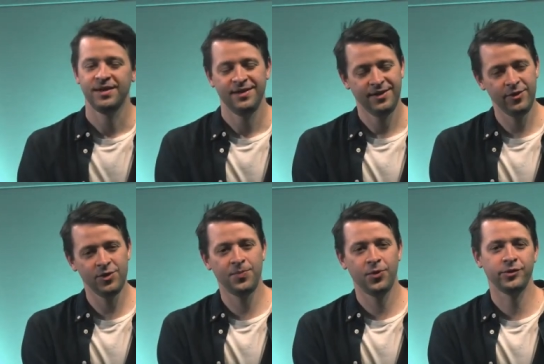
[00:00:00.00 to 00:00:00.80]
Note
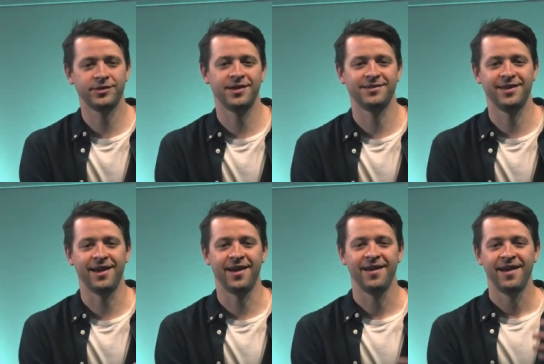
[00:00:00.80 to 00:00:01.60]
that Paul says
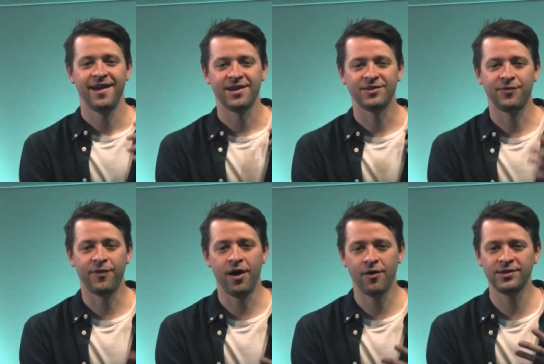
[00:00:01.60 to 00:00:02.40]
there, as
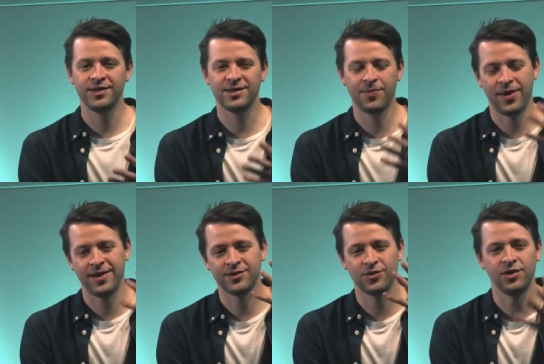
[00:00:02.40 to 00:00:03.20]
far as it
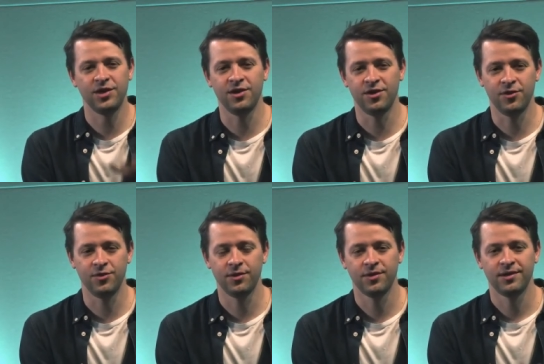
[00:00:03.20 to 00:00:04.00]
depends on you,